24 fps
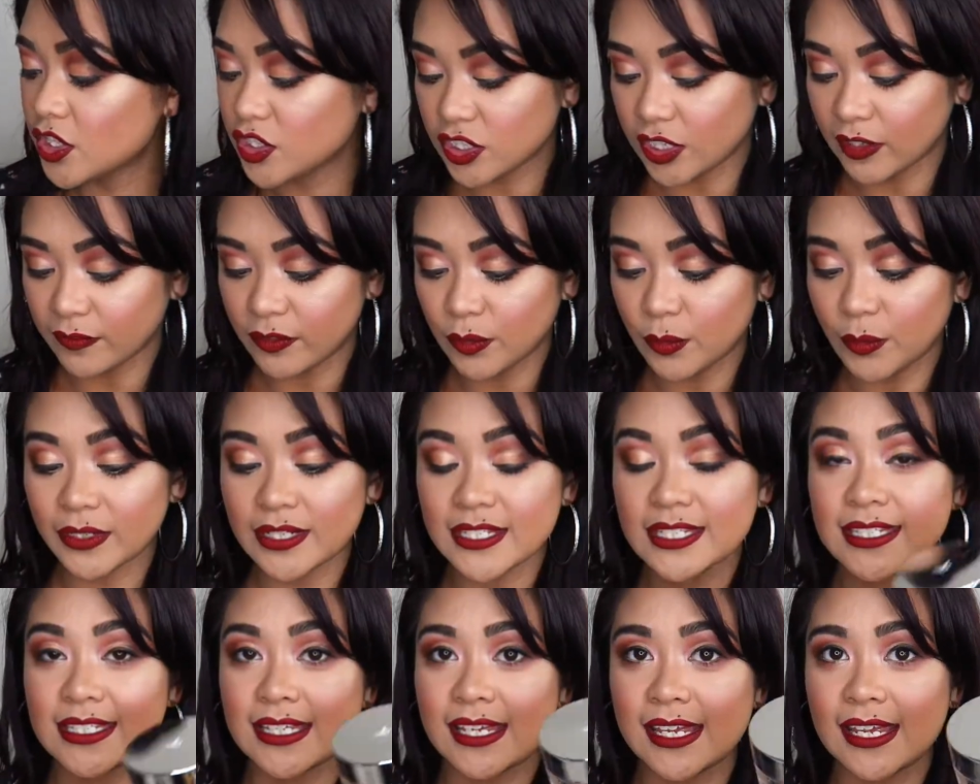So if you want
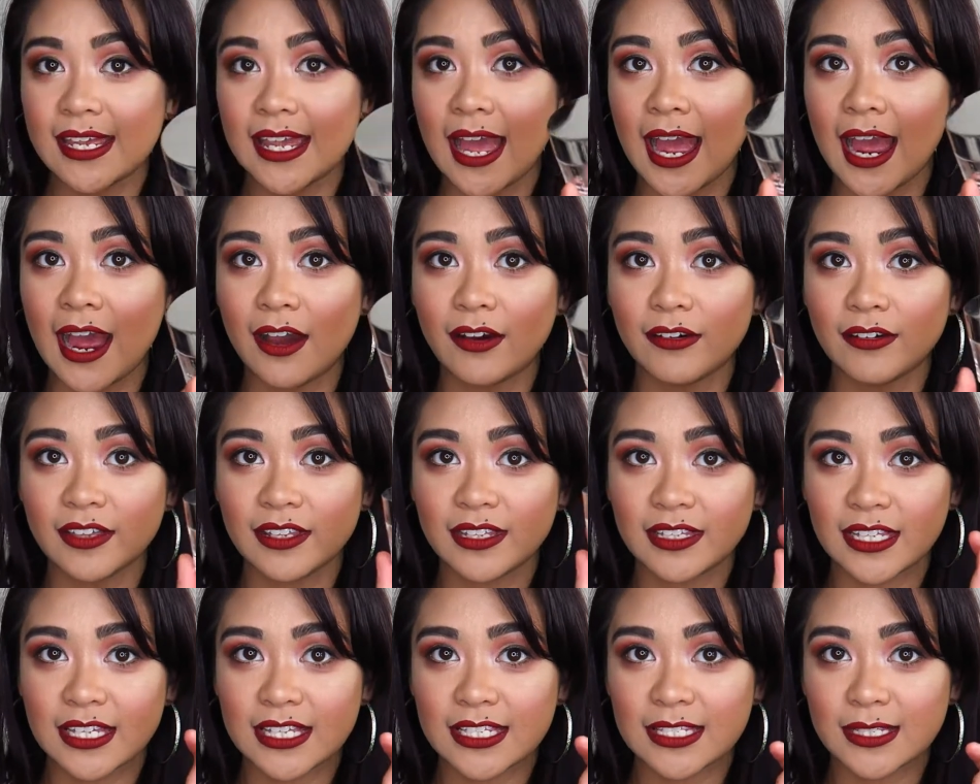to see how
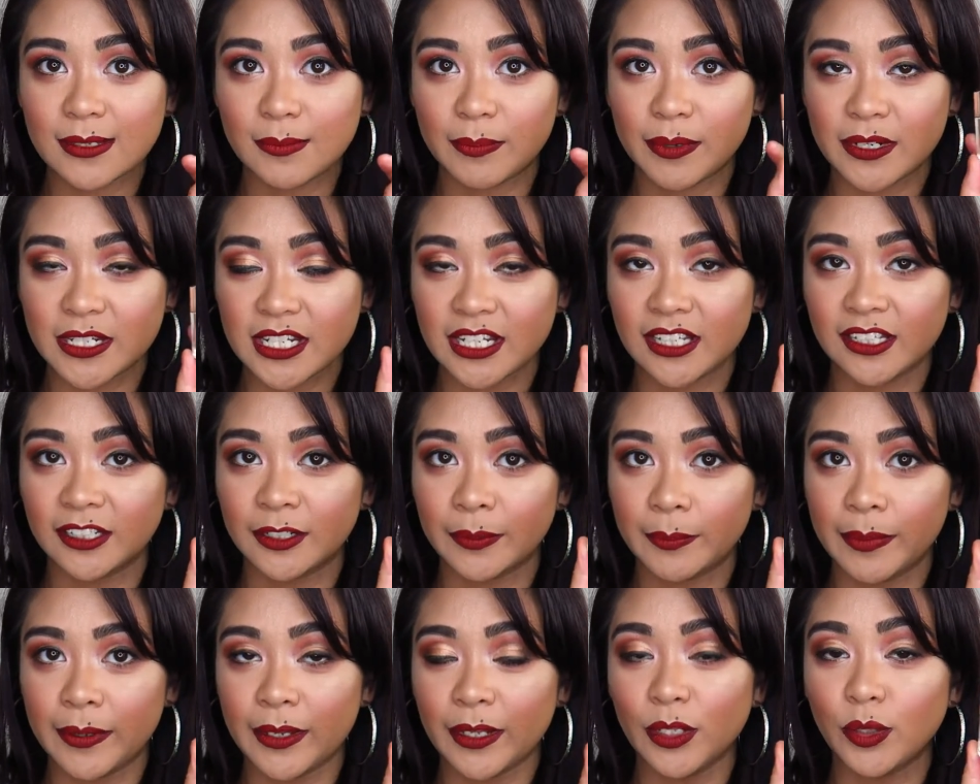this
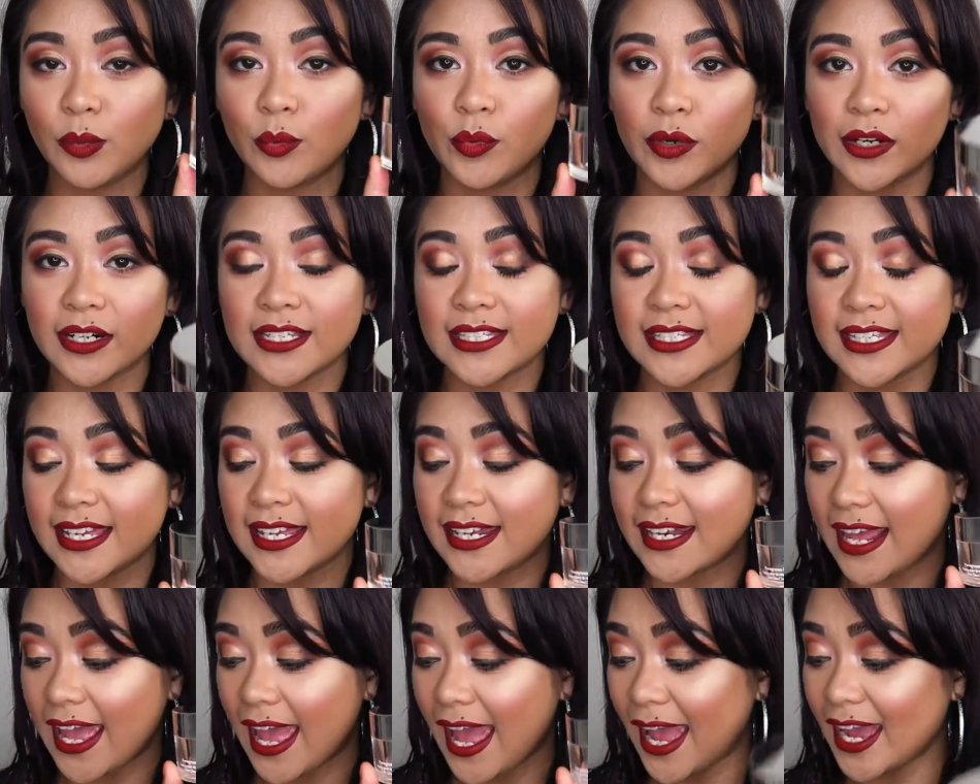particular peel works
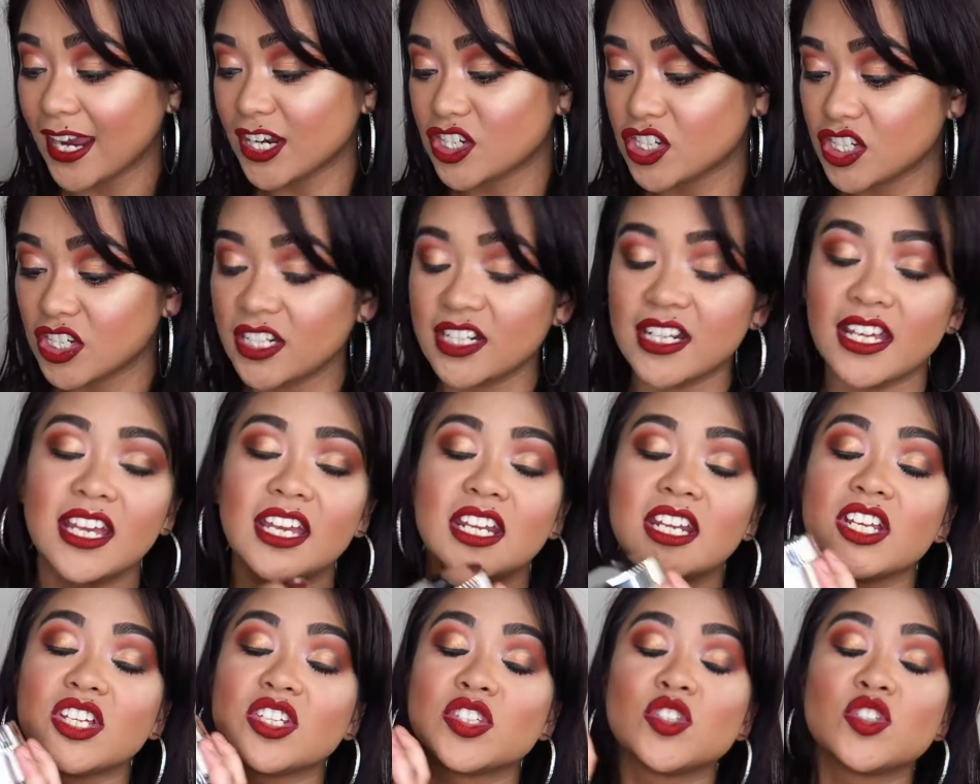in action,
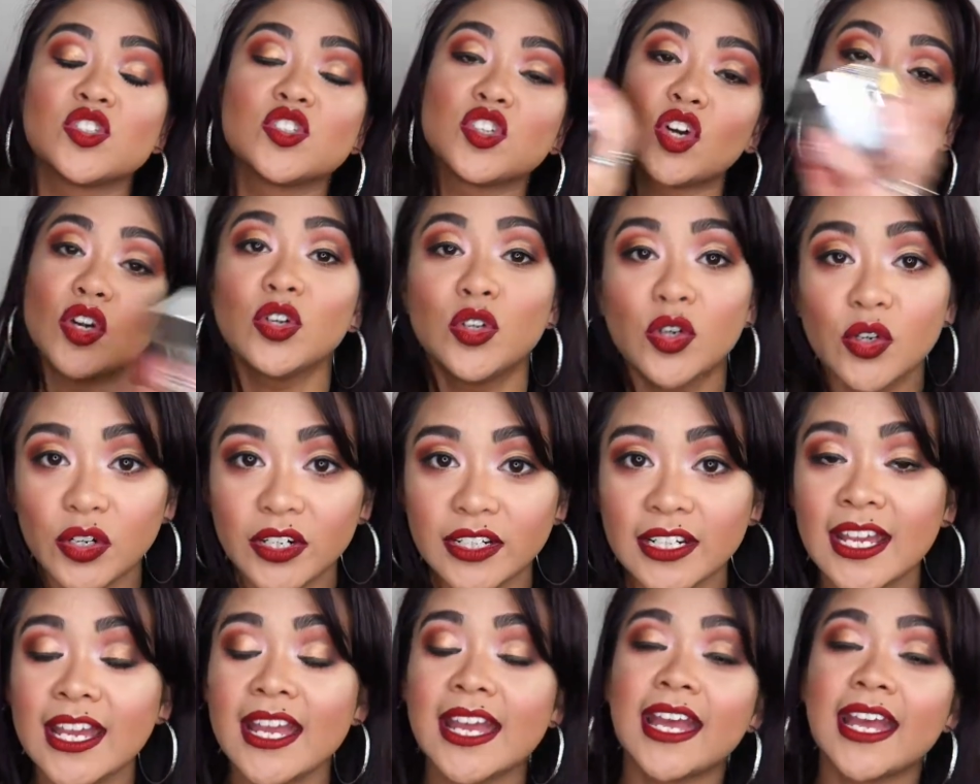it is so good.